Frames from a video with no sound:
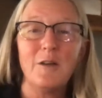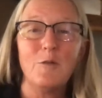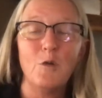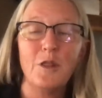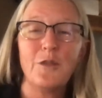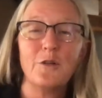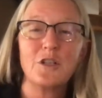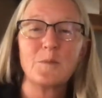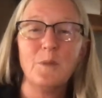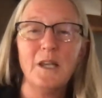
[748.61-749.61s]

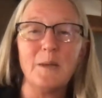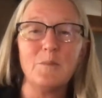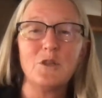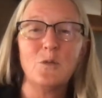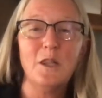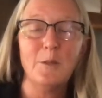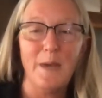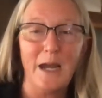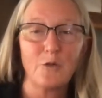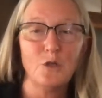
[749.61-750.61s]
1/3 split between the
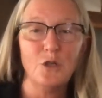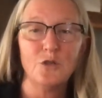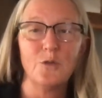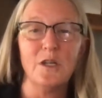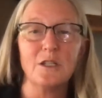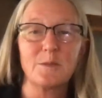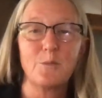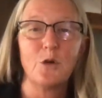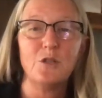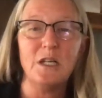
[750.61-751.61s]
macronutrients,
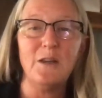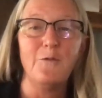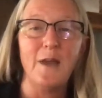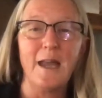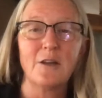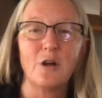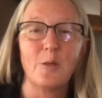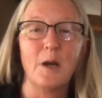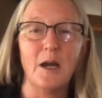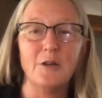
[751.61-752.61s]
protein, fat,
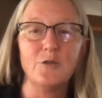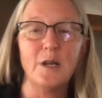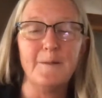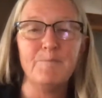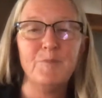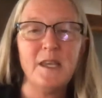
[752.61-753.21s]
carbohydrate.